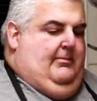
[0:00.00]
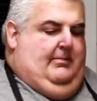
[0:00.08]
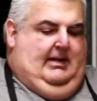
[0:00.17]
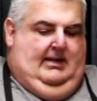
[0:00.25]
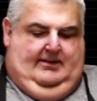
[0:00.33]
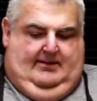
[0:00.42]

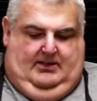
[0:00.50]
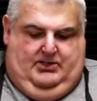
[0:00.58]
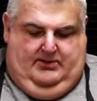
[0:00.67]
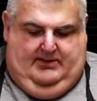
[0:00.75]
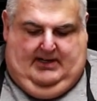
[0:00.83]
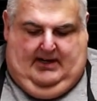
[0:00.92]
pizza
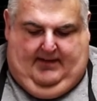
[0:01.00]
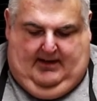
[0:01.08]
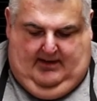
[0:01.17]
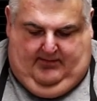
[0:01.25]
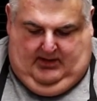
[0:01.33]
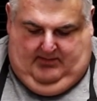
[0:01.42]
just out of the
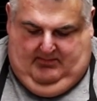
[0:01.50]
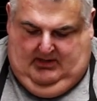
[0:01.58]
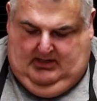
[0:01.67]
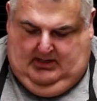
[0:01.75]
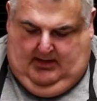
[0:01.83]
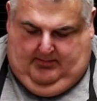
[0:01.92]
oven.
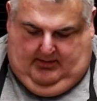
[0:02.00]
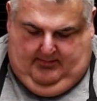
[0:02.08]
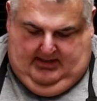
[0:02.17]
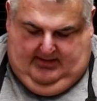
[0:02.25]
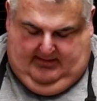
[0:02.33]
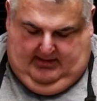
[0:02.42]
couple of
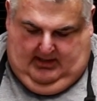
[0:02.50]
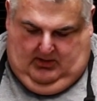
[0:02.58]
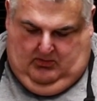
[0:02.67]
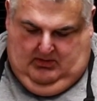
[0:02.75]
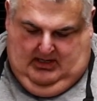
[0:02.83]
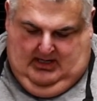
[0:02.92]
minutes
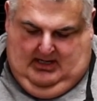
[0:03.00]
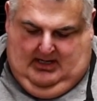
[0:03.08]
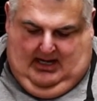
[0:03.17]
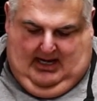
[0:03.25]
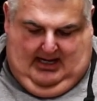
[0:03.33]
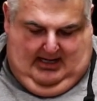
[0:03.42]
ago,
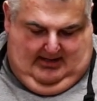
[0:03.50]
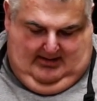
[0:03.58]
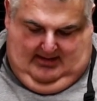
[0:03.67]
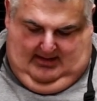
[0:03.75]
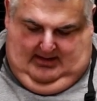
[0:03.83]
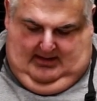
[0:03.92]
and
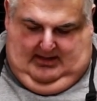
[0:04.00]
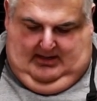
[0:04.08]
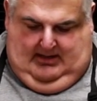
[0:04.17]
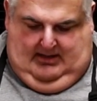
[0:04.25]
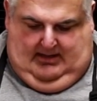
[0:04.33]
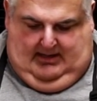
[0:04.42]

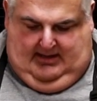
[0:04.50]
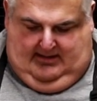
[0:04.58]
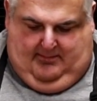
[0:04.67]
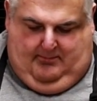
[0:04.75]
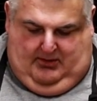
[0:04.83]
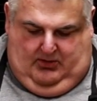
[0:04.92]
it's
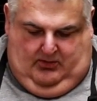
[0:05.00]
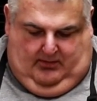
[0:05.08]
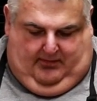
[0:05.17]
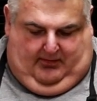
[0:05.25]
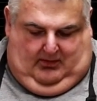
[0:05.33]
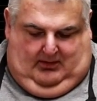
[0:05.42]

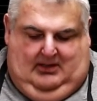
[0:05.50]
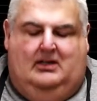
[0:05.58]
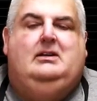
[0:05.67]
beautiful.